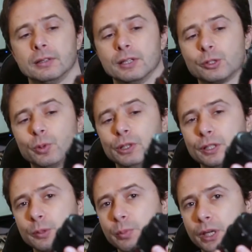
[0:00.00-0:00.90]
This one
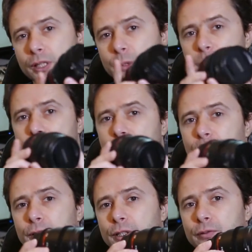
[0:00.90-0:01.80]
is made
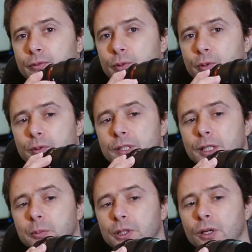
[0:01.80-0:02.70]
specifically for
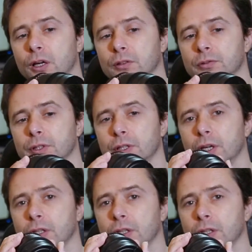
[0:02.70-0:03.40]
cinematography,